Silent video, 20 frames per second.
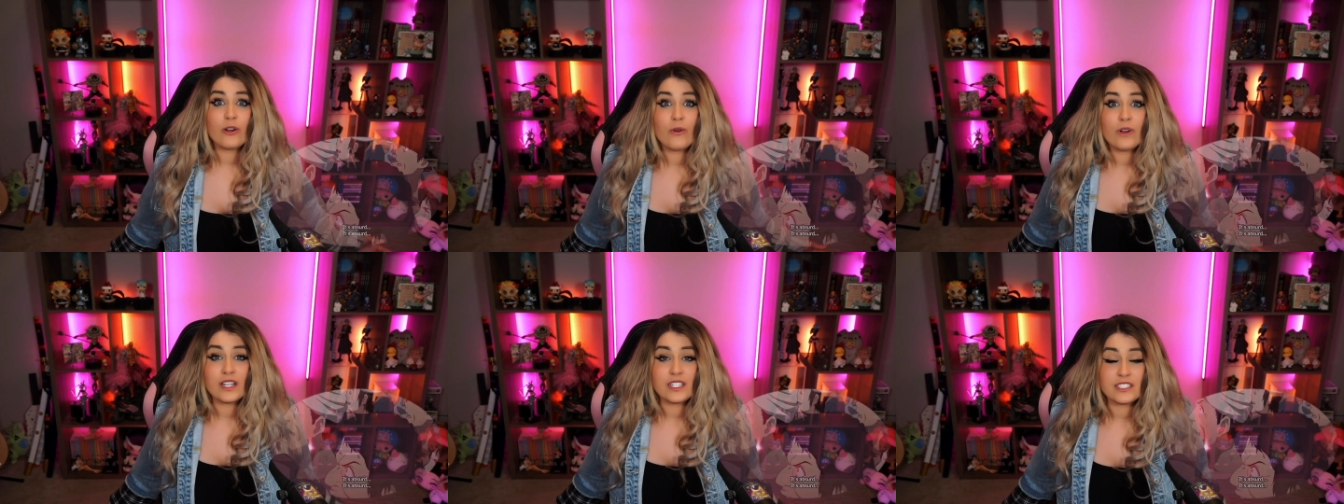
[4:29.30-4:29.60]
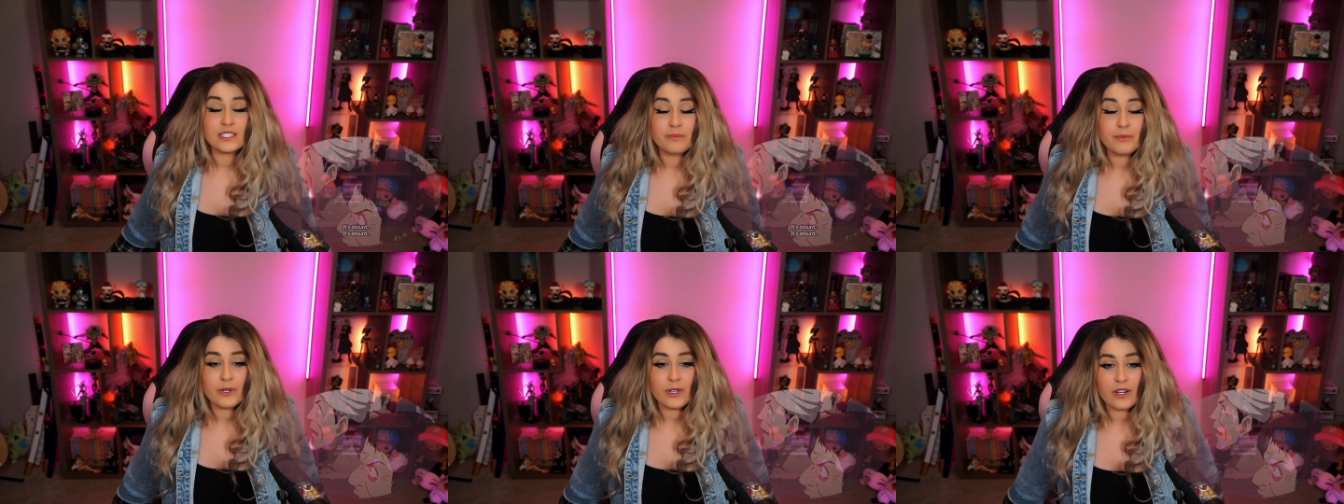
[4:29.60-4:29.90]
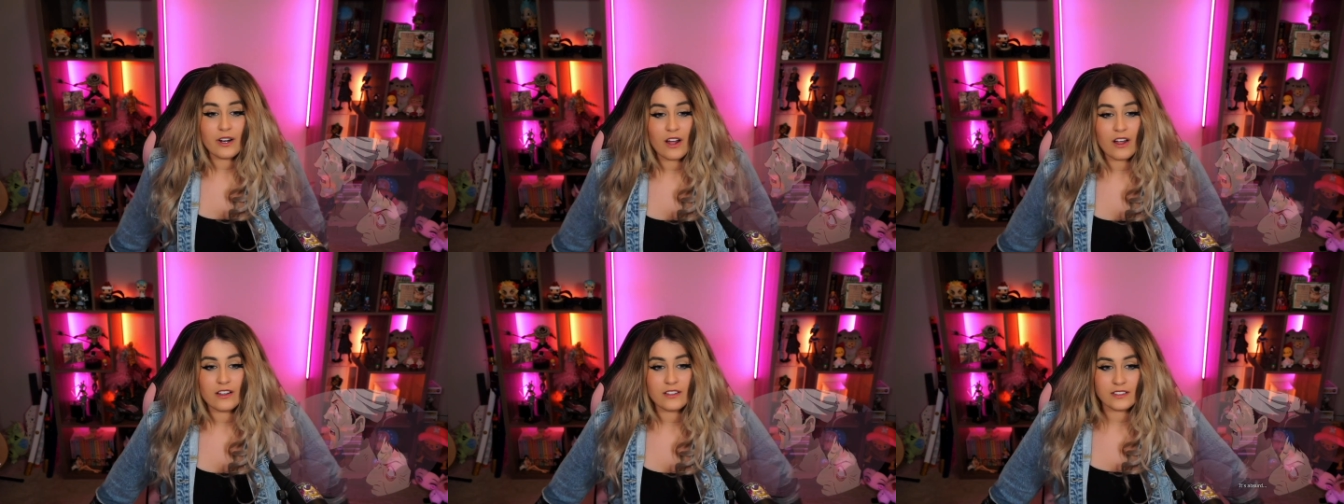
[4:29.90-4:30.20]
going to
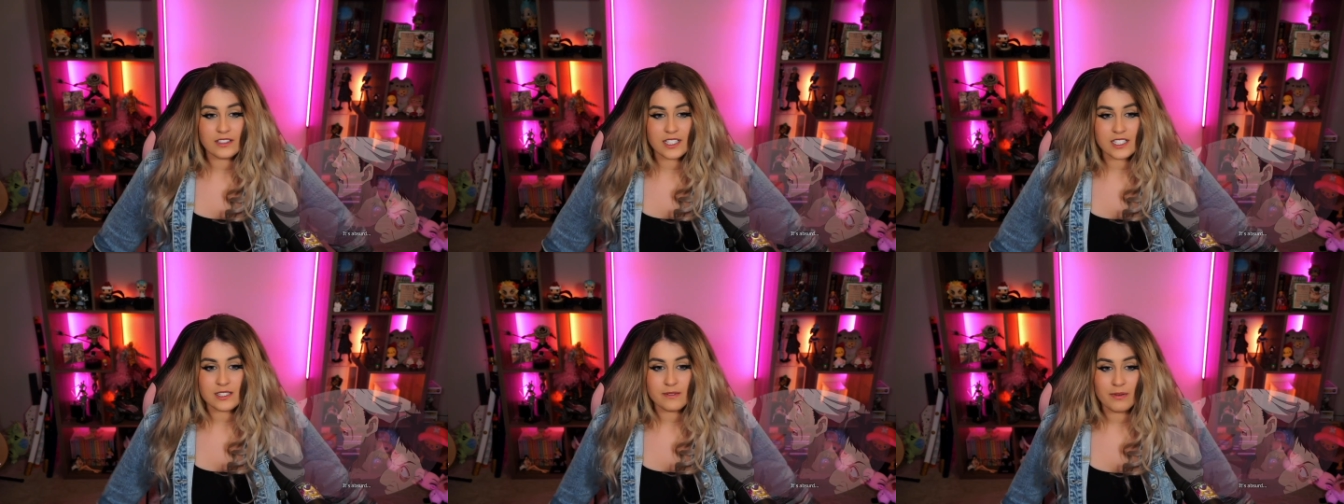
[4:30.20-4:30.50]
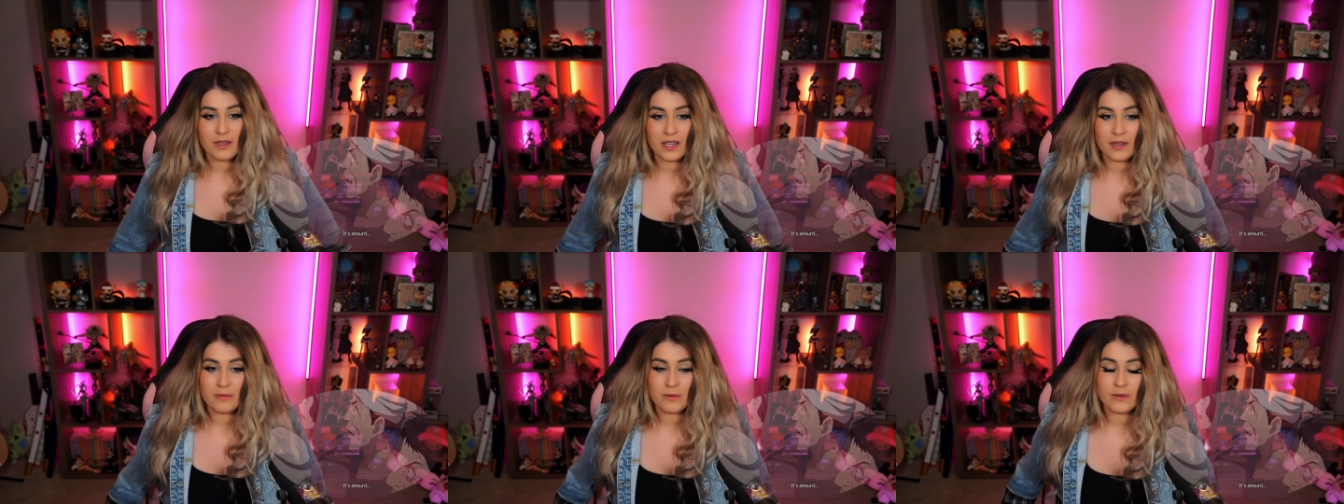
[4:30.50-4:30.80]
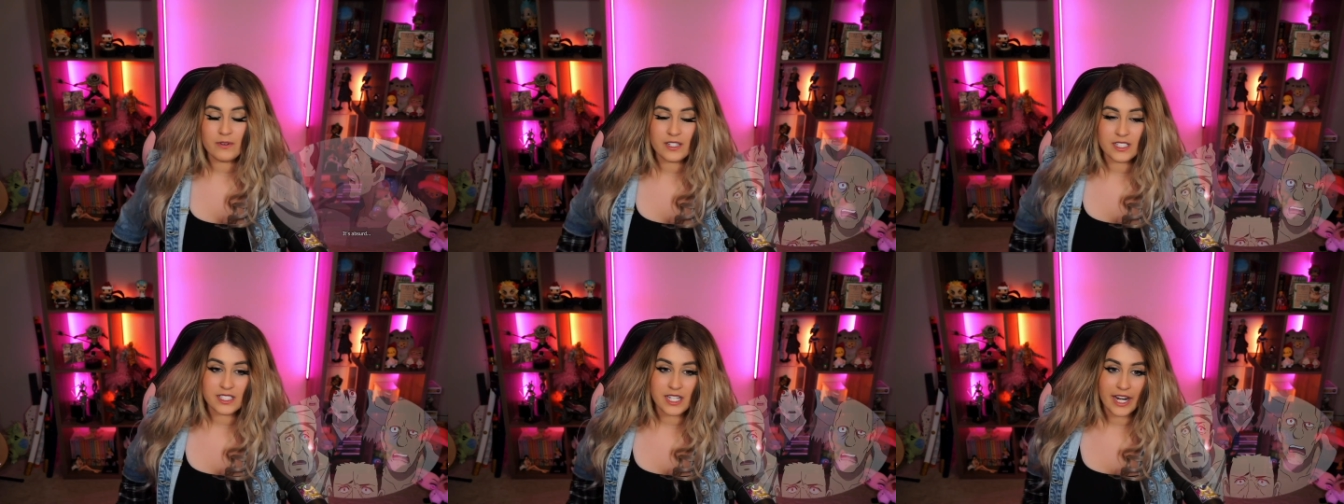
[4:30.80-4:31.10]
put all these
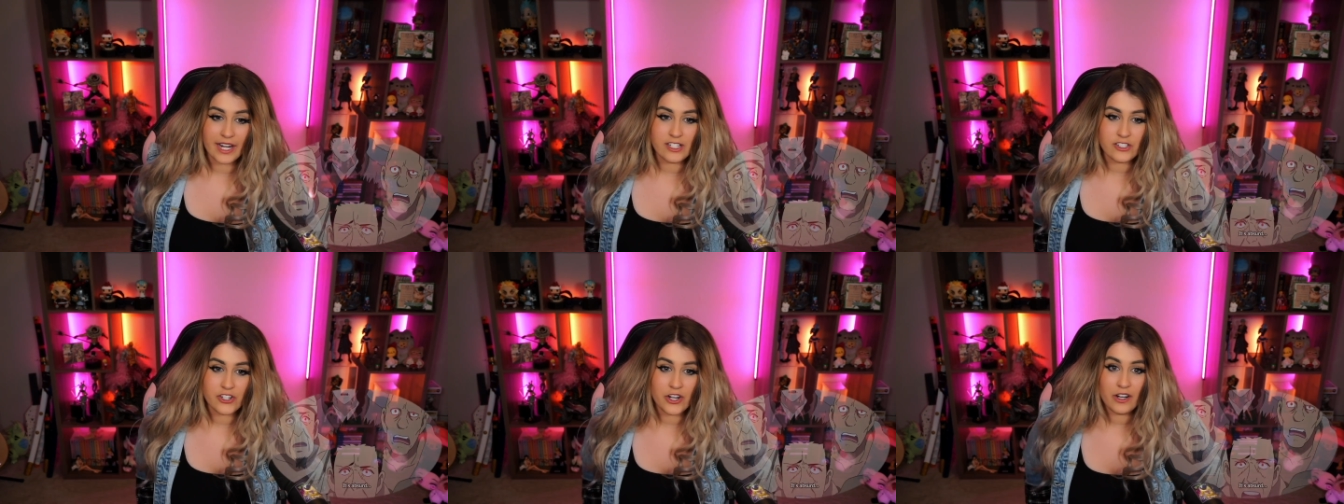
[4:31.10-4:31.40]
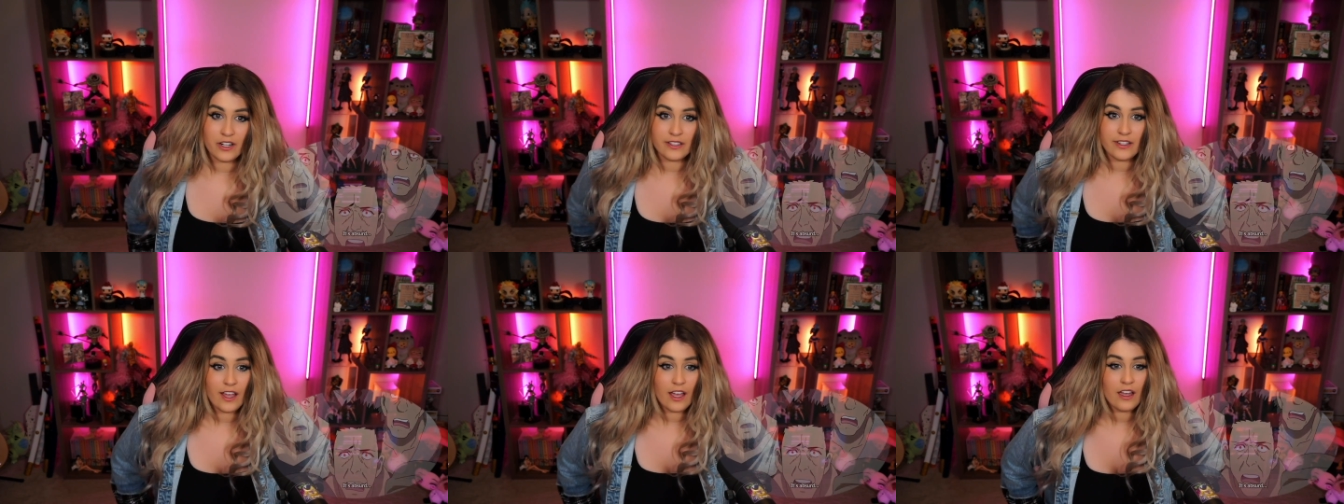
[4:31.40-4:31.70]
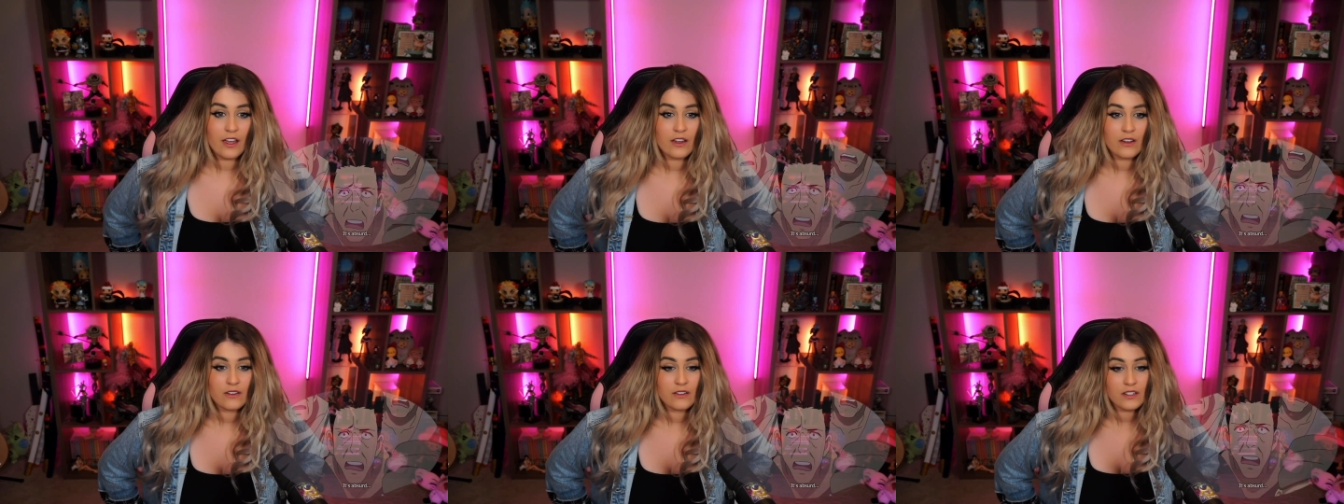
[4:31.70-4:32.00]
people in danger,
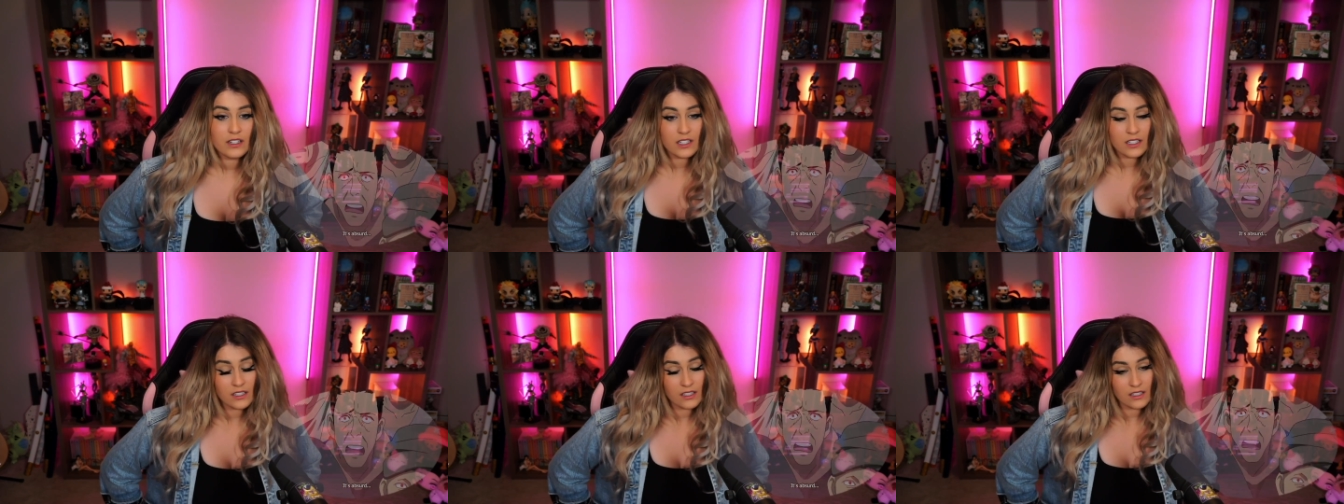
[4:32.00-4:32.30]
though.